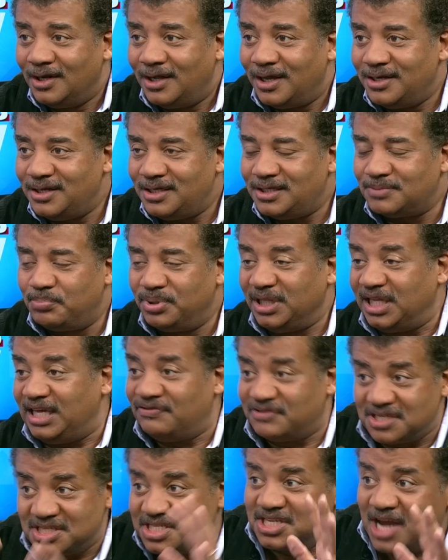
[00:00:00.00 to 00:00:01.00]
and he
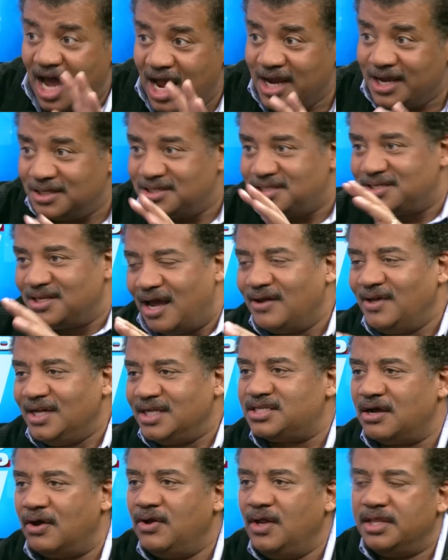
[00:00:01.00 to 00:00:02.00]
believes in science, and not,
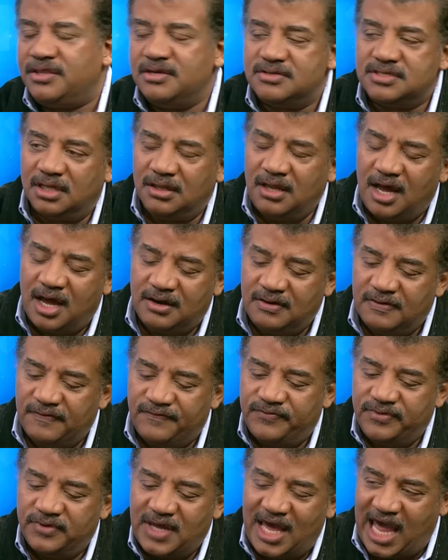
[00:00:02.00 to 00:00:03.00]
so there's a lot of